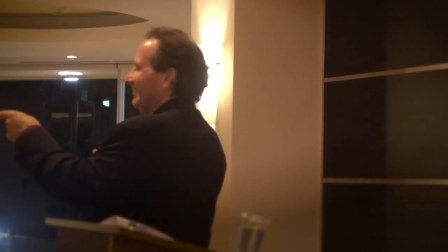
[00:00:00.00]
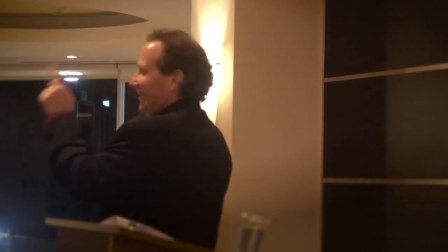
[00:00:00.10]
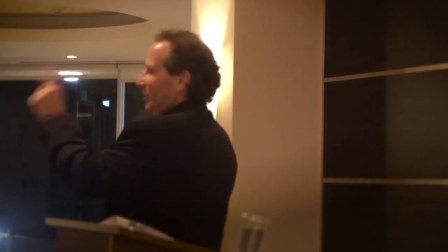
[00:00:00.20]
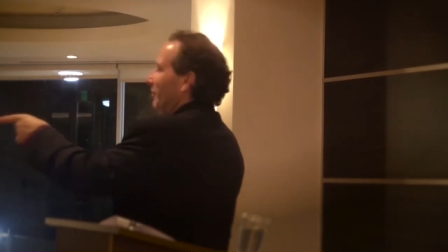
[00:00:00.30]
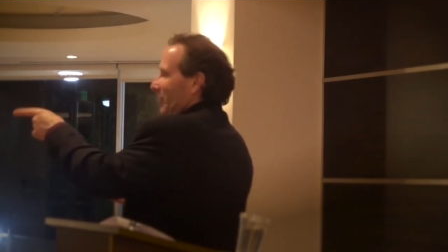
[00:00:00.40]

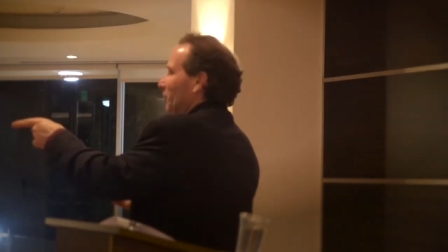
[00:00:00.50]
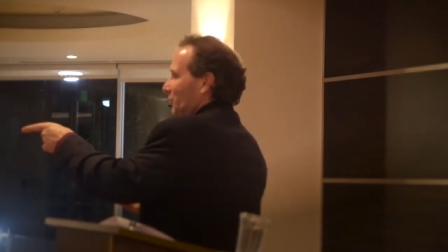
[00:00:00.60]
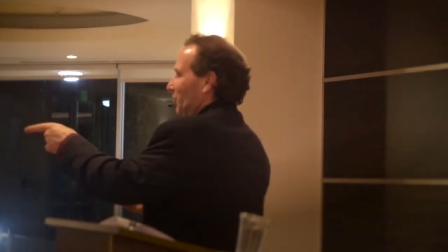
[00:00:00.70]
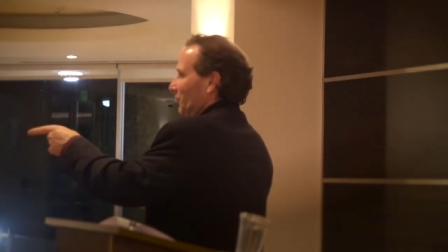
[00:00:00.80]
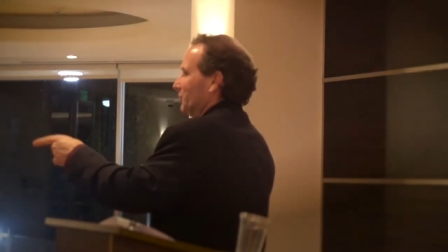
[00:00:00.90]
Right? Nobody
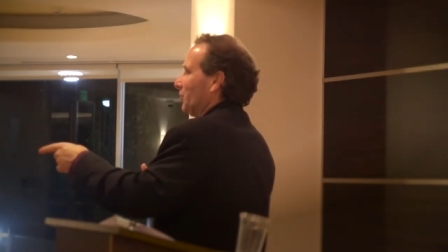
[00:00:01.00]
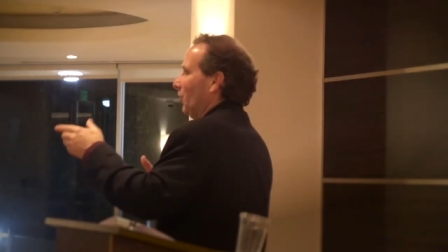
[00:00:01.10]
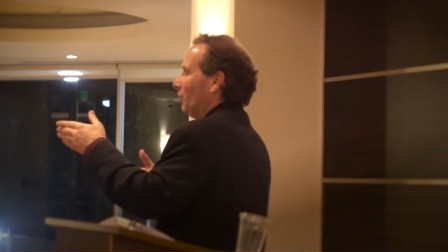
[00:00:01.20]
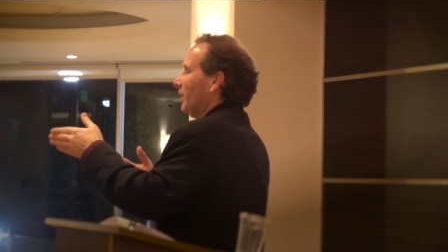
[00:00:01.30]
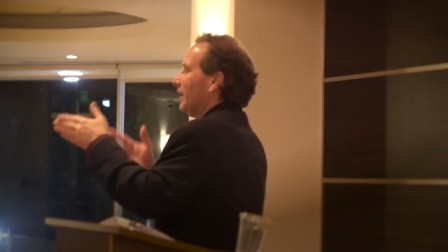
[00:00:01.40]
knows you.
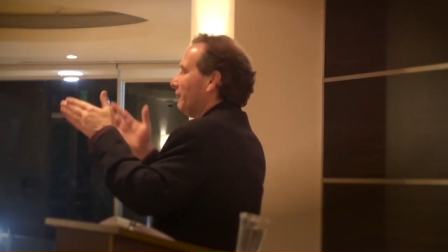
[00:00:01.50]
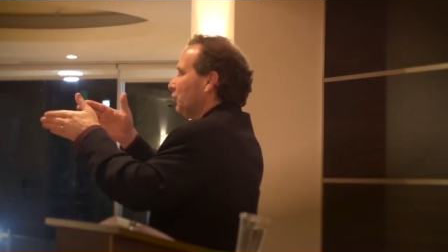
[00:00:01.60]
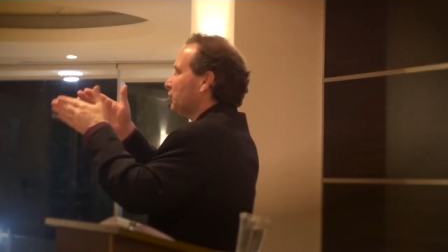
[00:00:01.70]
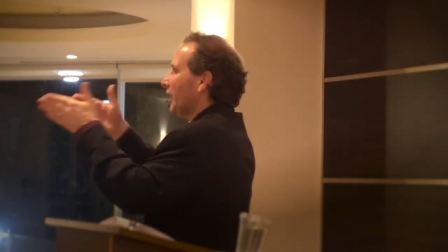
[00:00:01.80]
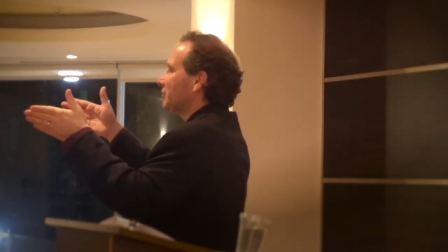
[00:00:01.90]
So
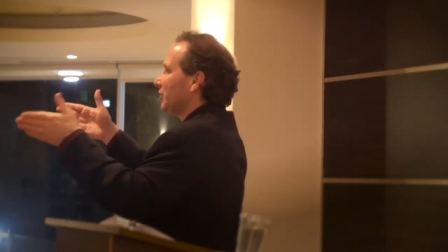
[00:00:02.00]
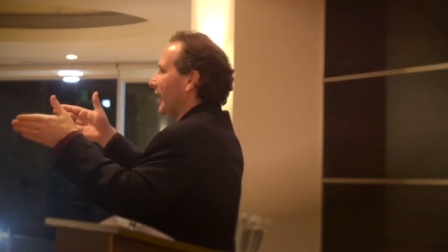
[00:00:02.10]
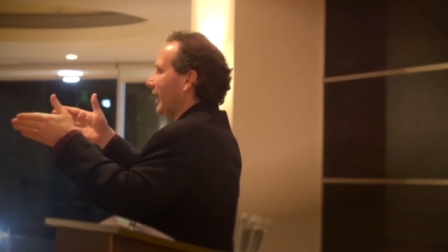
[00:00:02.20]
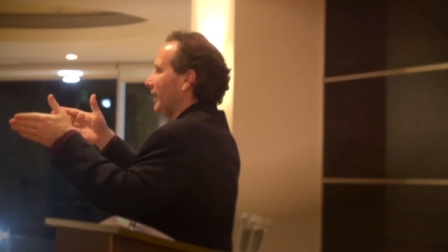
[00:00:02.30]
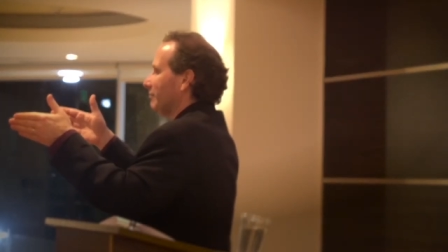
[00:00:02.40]
if you change
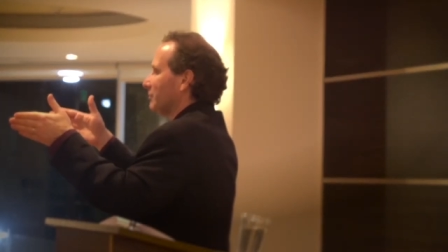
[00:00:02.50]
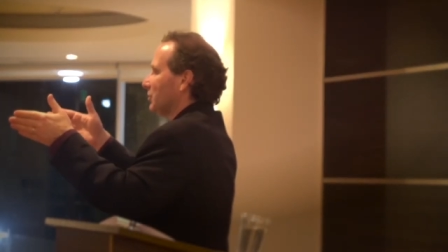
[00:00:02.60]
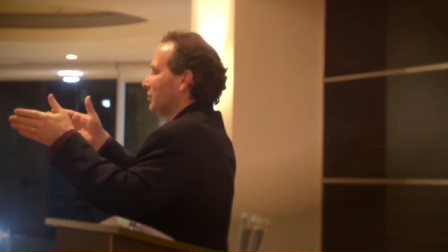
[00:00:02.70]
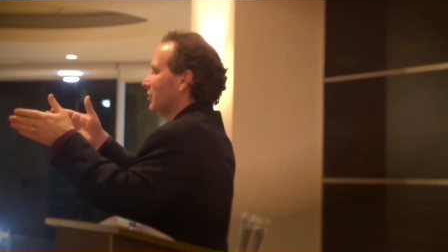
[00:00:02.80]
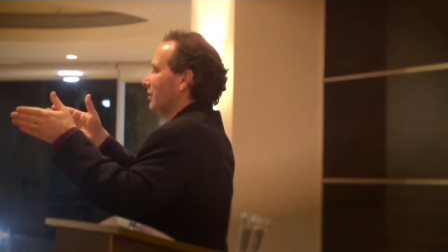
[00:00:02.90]
the
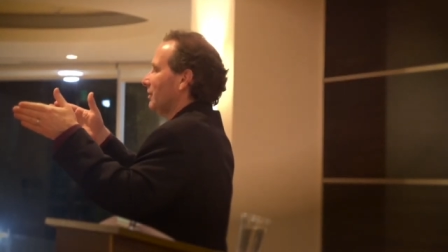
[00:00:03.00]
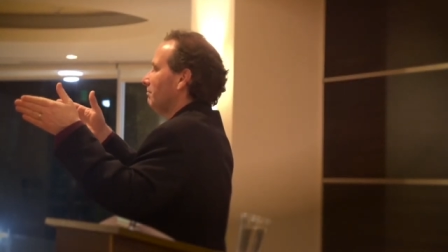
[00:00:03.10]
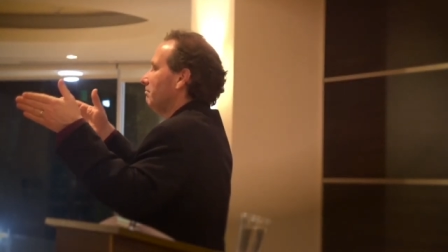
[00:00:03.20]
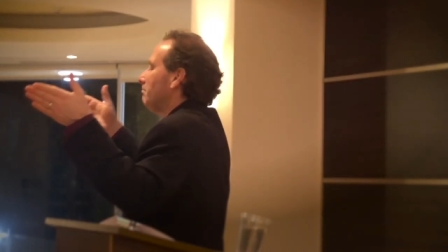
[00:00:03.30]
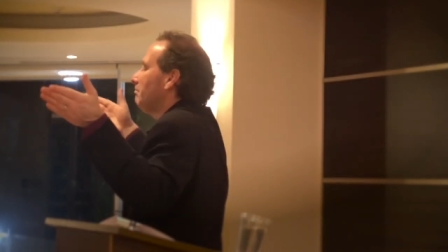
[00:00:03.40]
names,
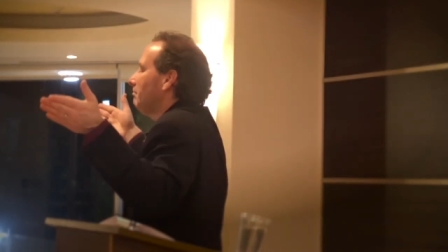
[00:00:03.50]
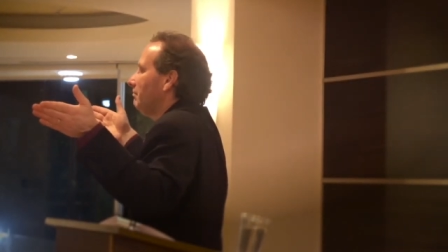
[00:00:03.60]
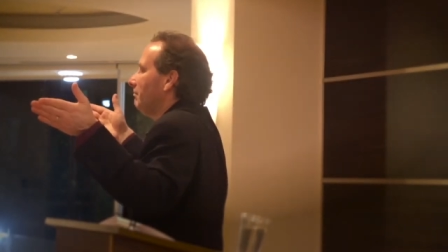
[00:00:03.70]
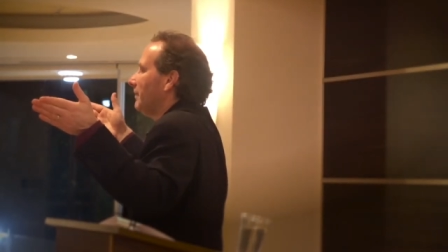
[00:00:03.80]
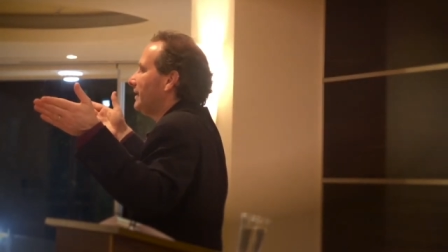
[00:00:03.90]

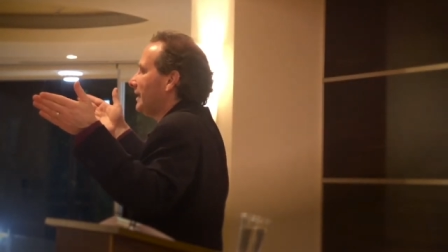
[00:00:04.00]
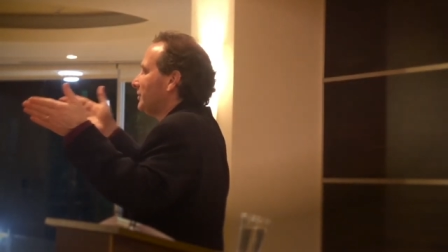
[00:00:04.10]
it